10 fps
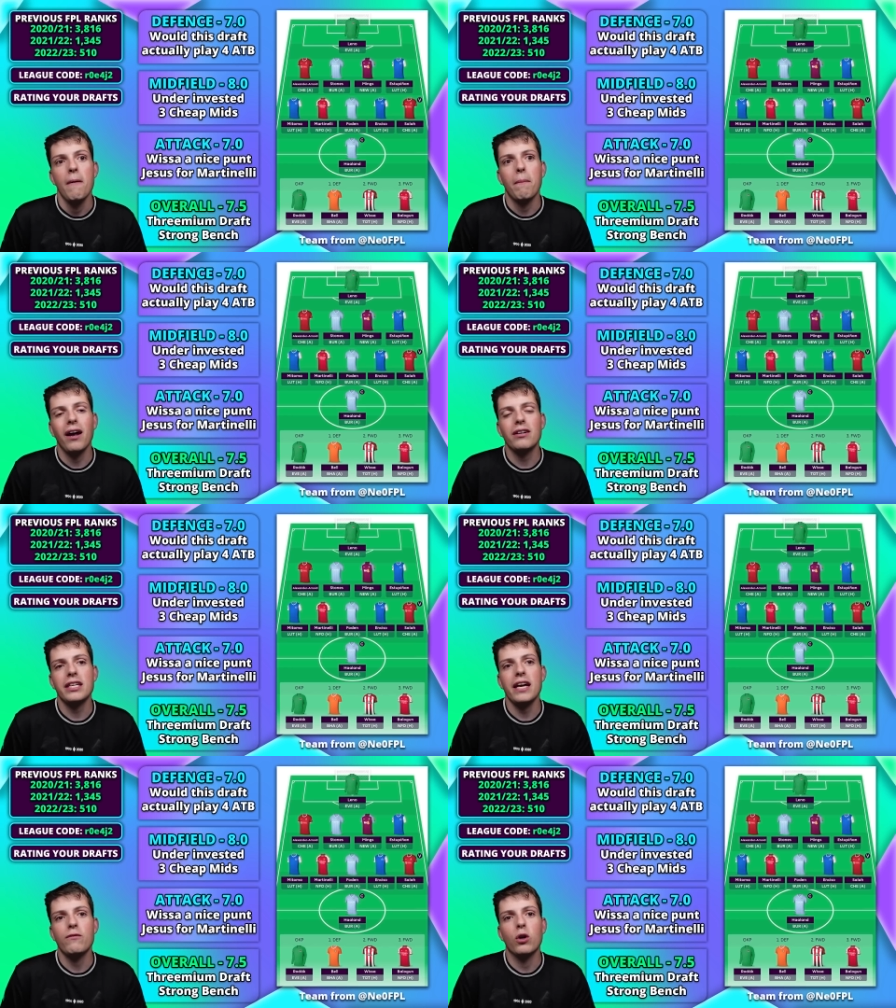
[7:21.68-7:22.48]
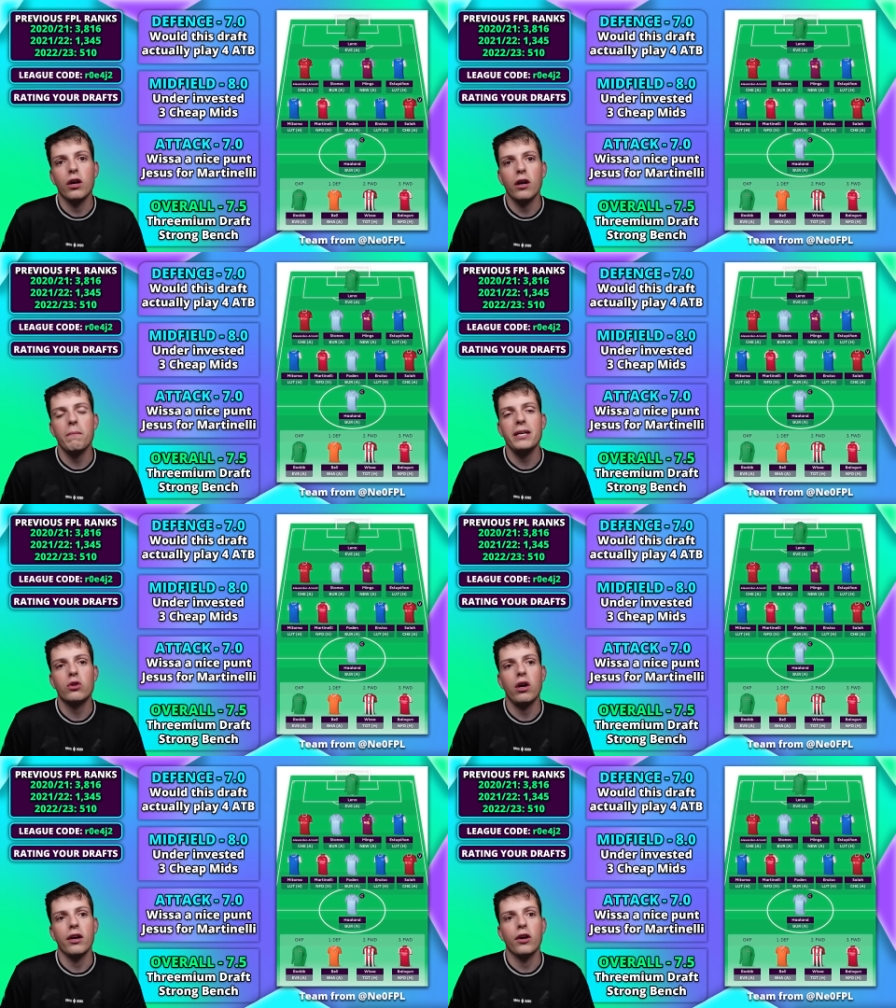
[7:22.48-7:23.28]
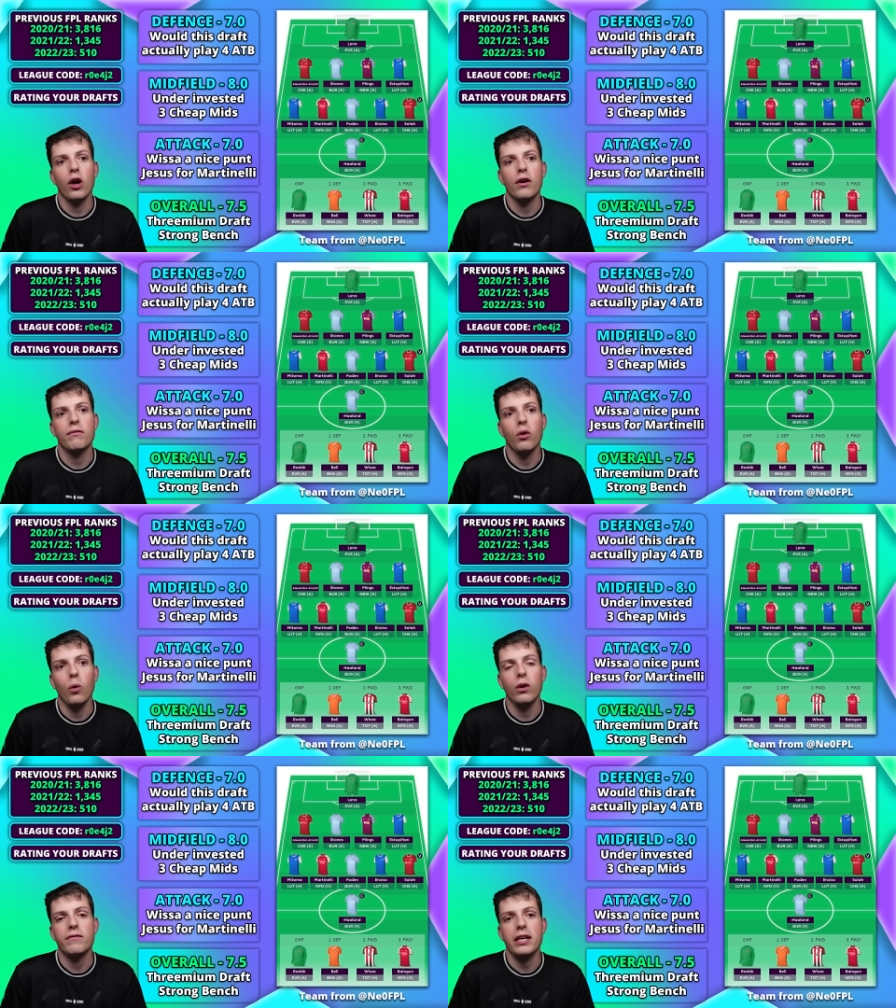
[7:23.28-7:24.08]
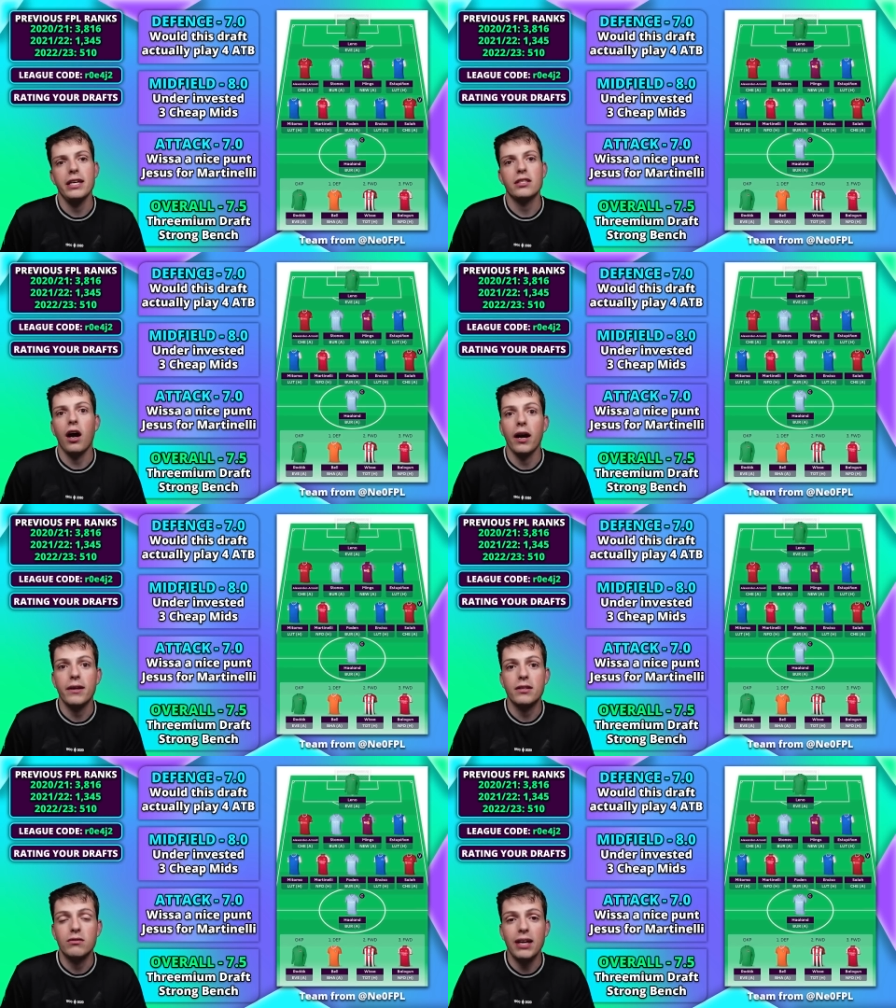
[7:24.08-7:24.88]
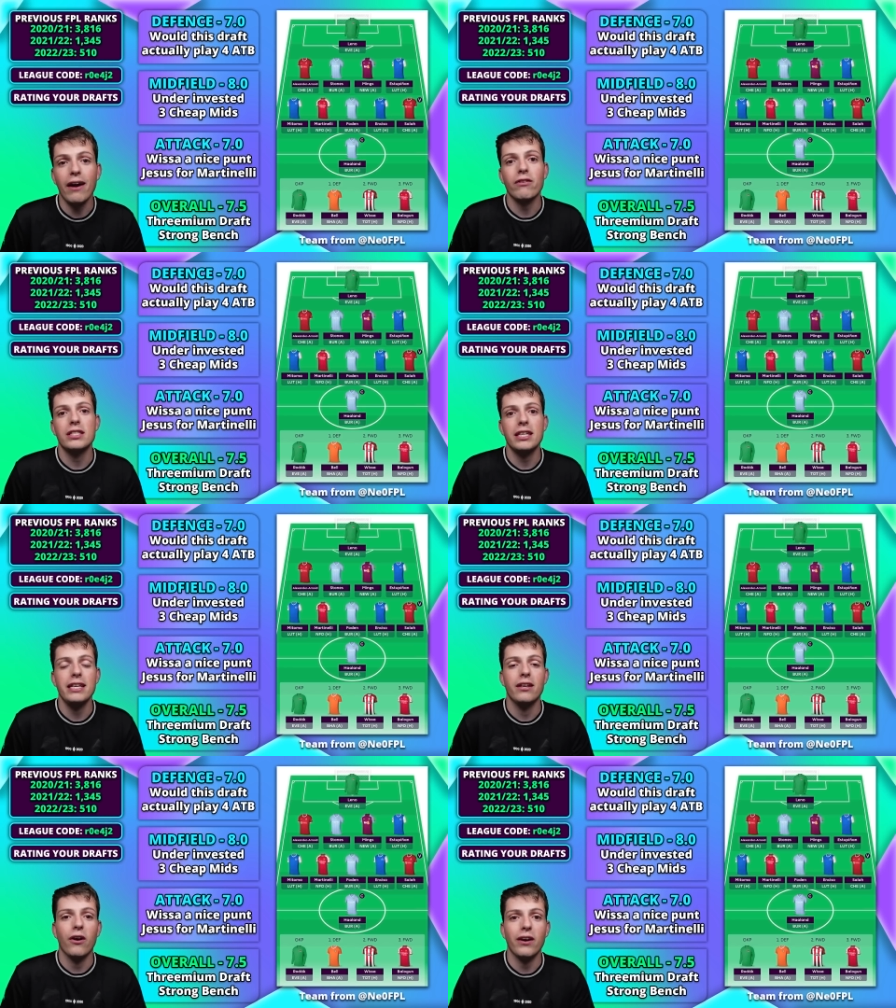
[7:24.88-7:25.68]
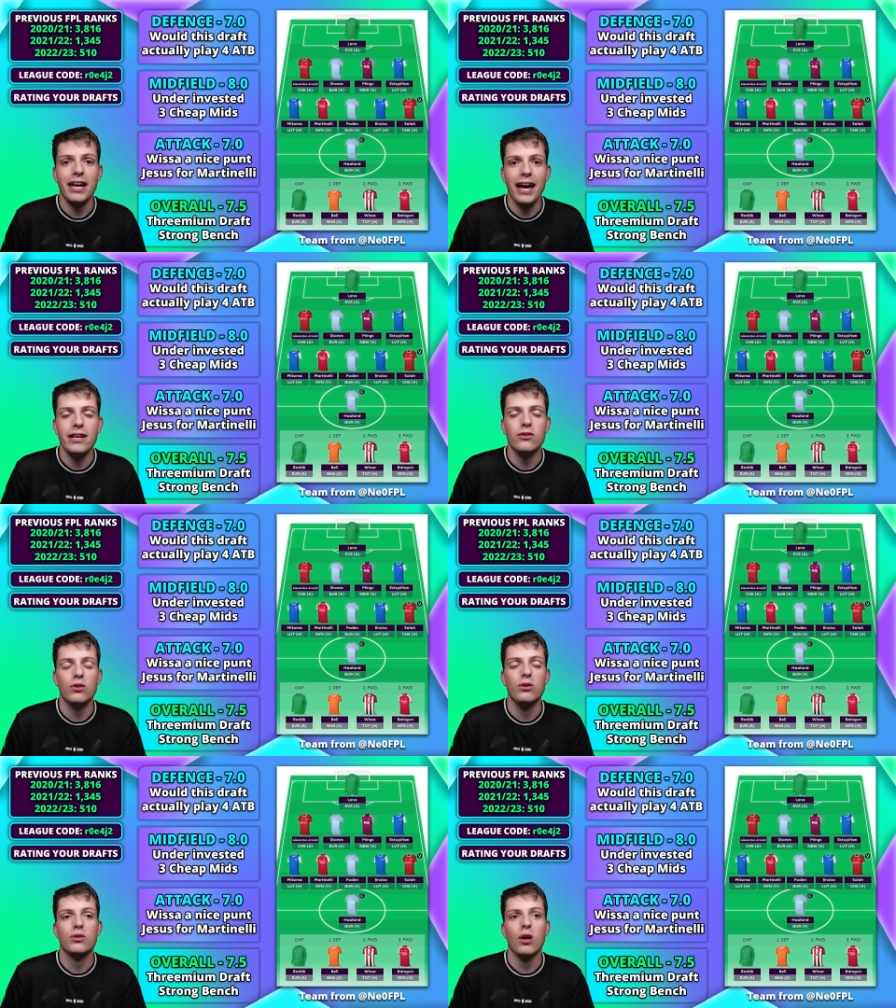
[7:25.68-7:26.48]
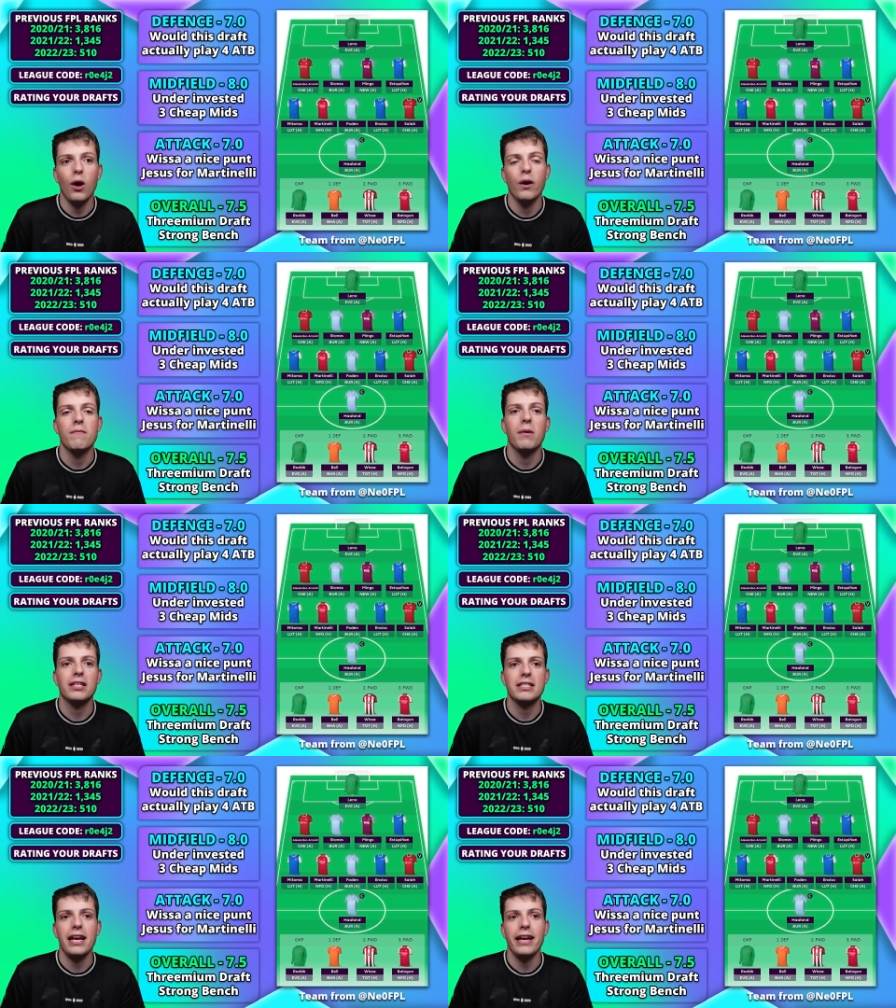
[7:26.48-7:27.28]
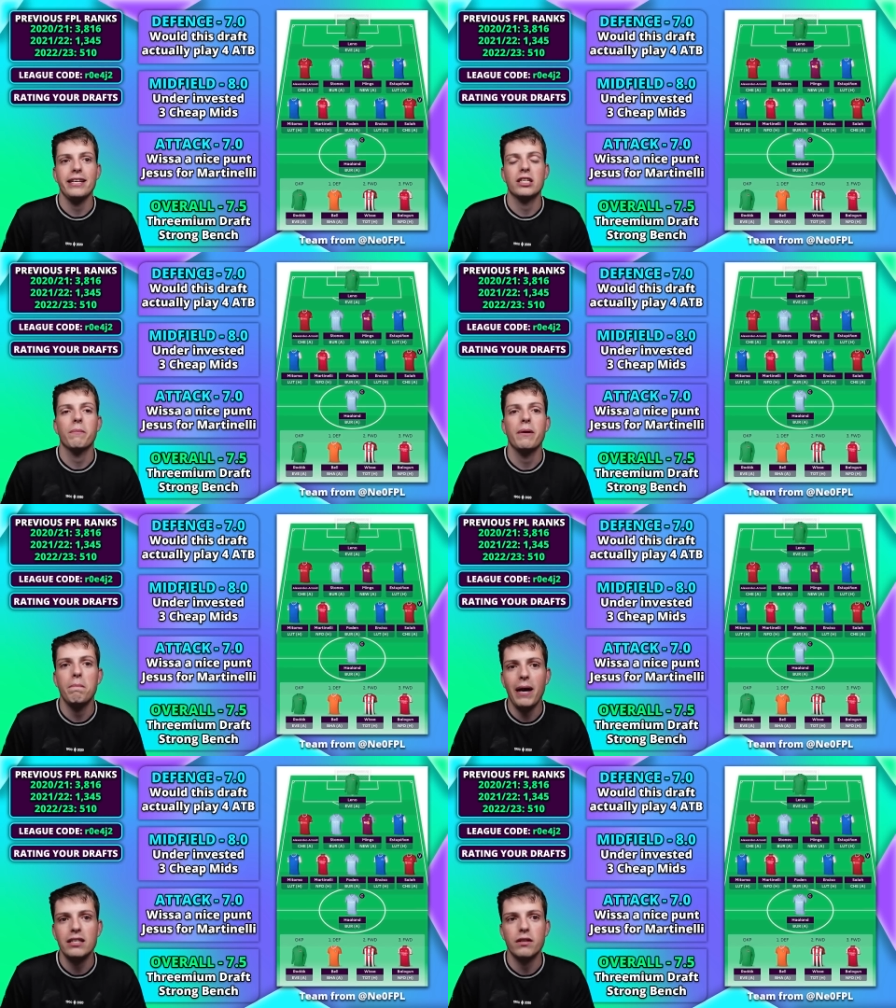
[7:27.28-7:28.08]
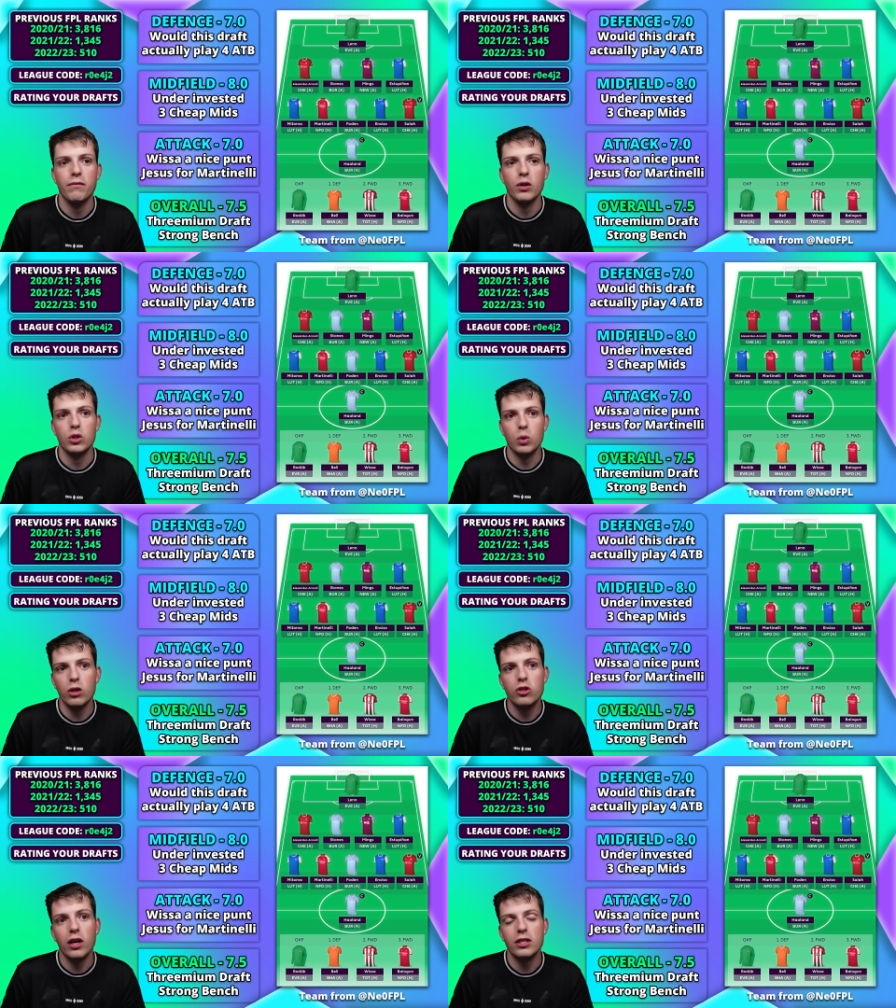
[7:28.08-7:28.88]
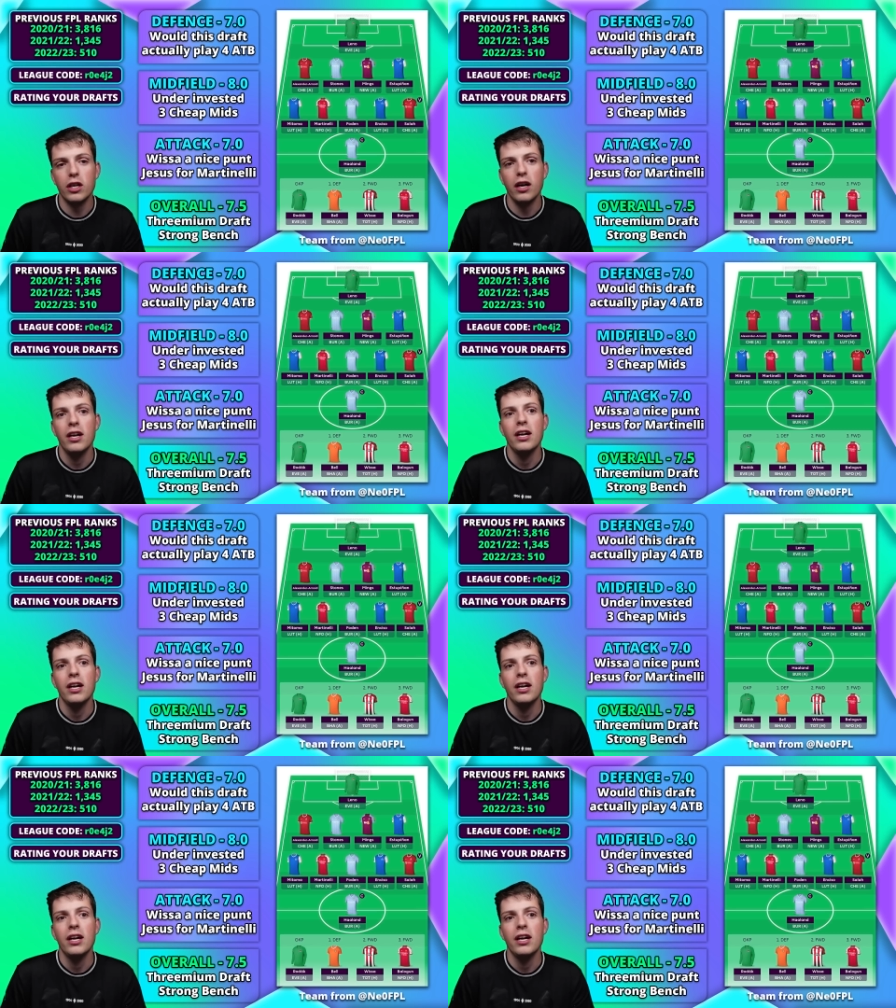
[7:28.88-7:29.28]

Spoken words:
Plus, if you're going to be trying to go for all of these, I guarantee that going Jesus over Martinelli is going to be better for your squad structure.